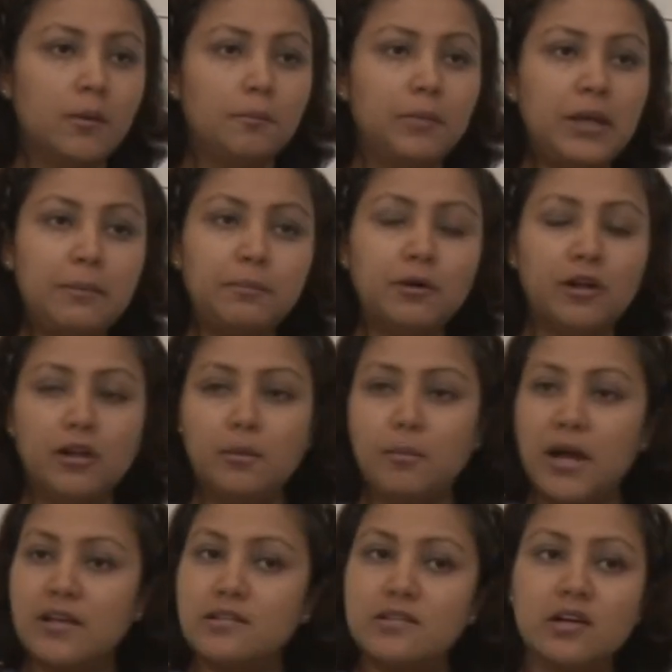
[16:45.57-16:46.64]
people
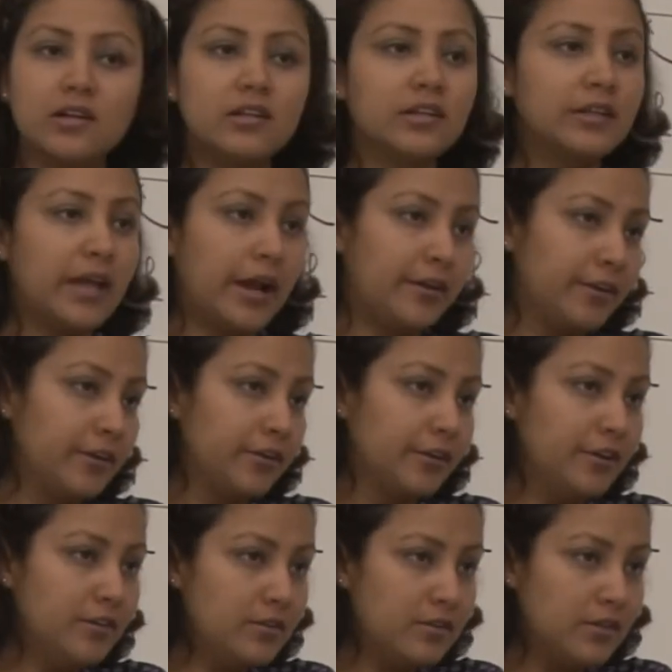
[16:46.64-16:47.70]
by certain
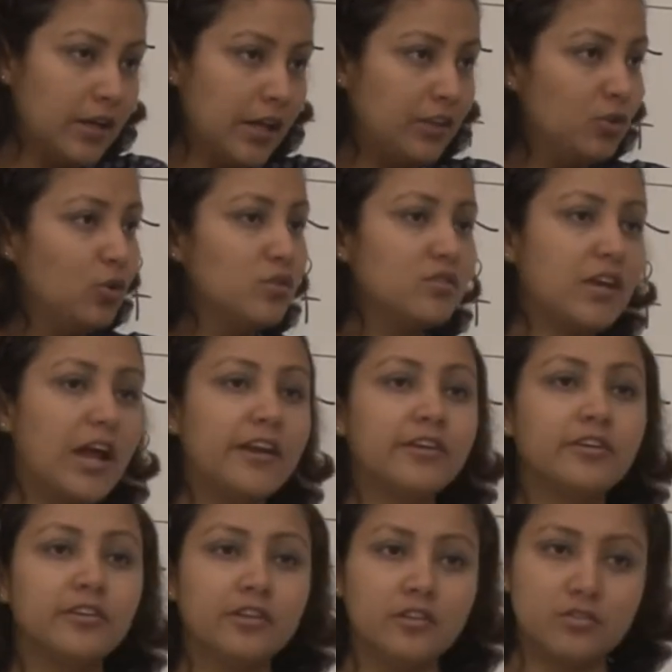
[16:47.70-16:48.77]
categories and those
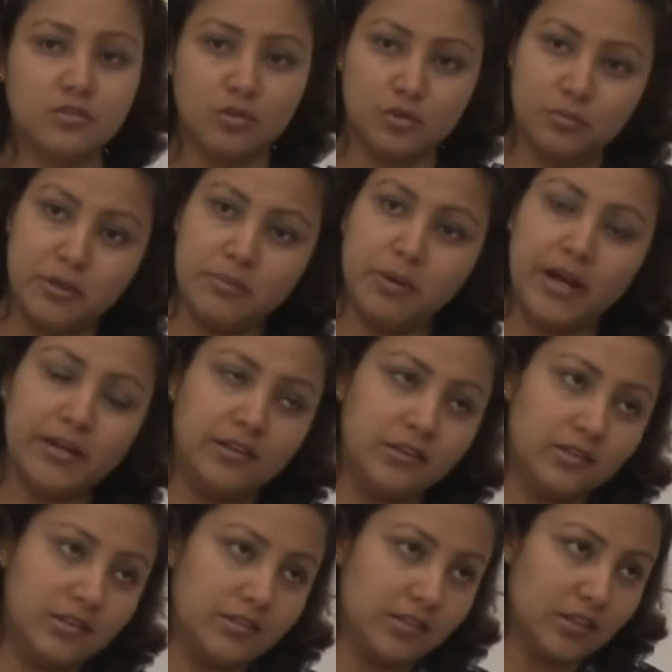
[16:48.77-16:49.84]
categories could be by
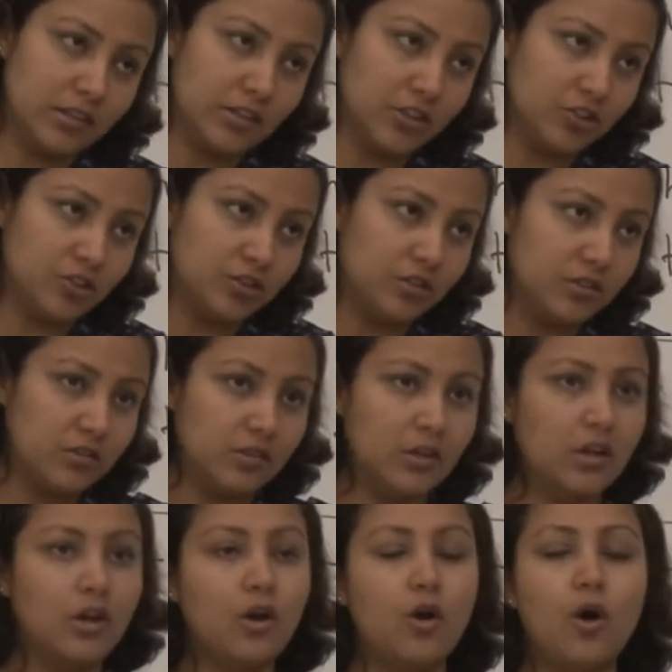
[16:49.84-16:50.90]
disease conditions
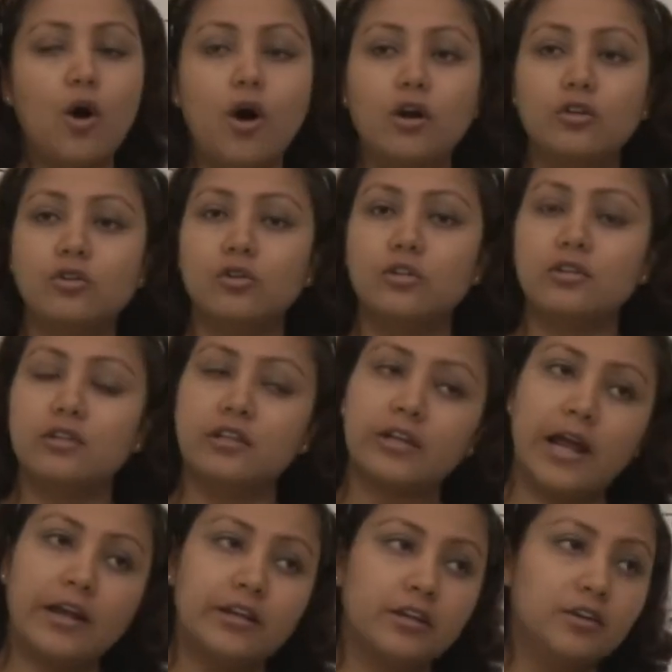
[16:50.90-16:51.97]
or the, the
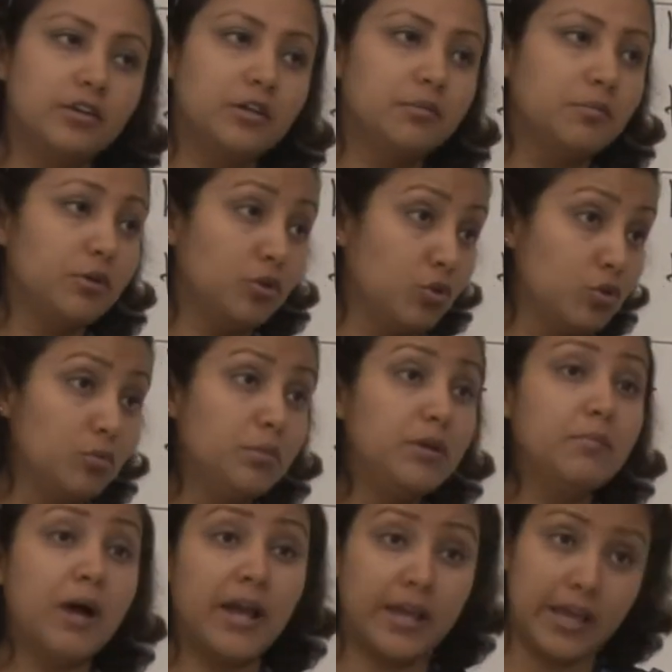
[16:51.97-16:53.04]
category could be
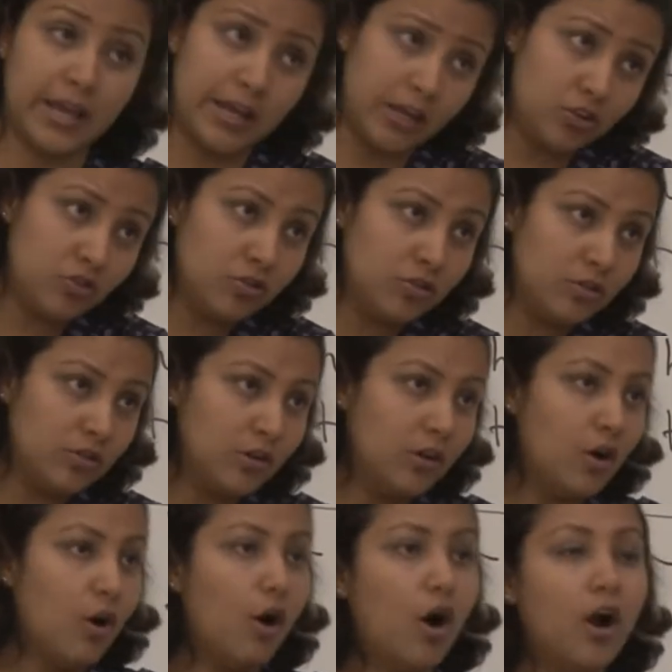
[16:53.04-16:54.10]
by age
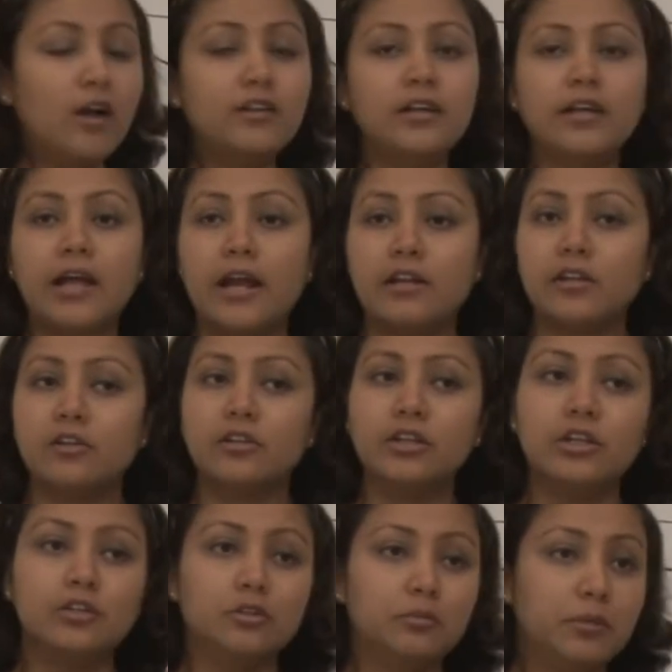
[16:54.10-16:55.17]
or the
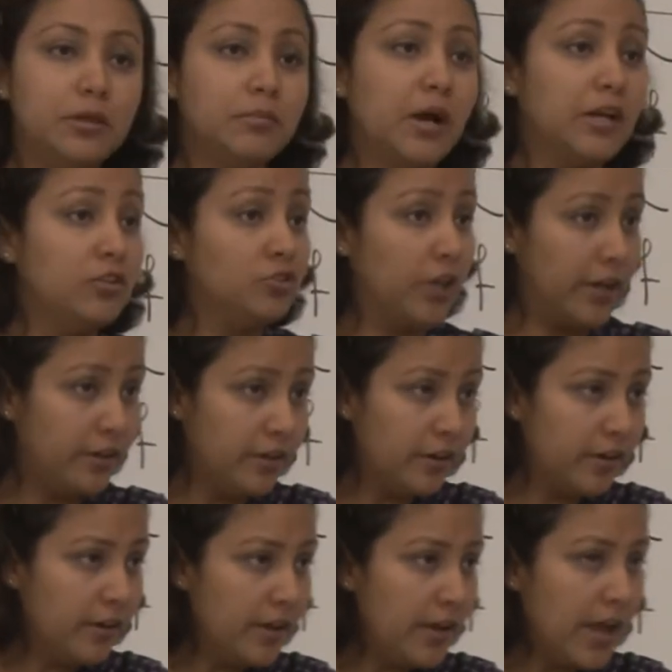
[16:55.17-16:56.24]
category could be by
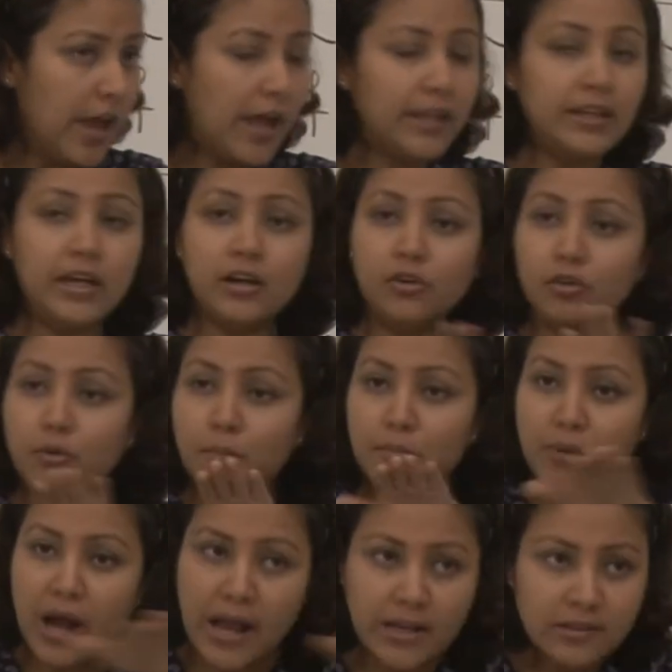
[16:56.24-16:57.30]
gender and they are going to
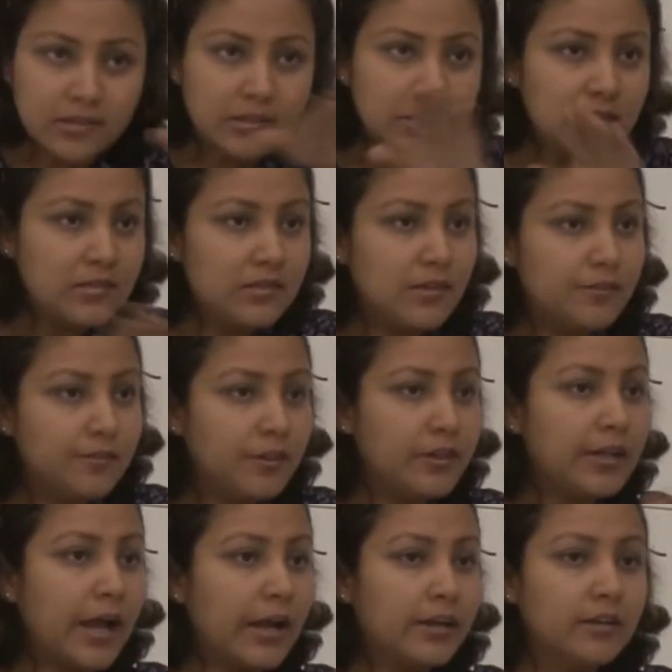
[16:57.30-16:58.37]
price these different
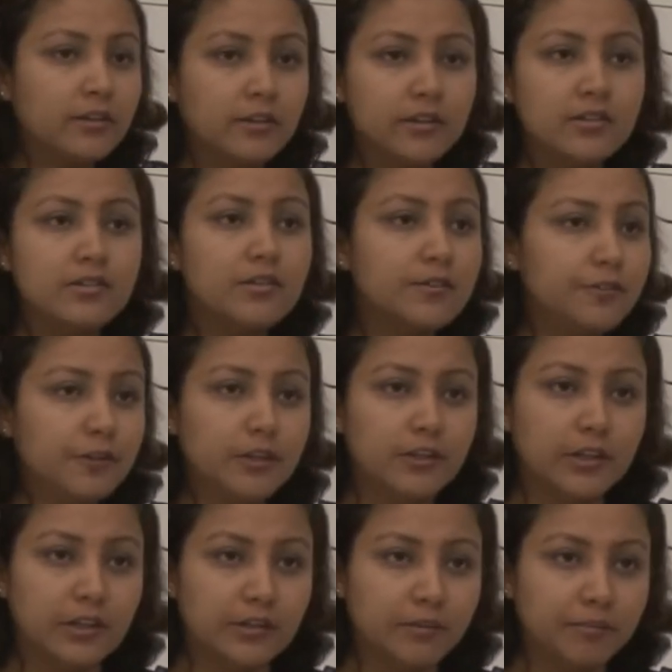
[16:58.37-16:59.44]
categories
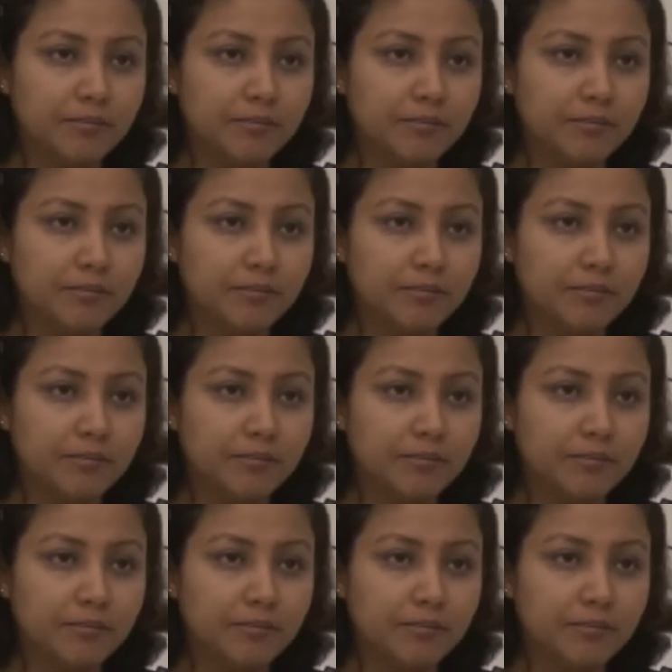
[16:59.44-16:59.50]
differently,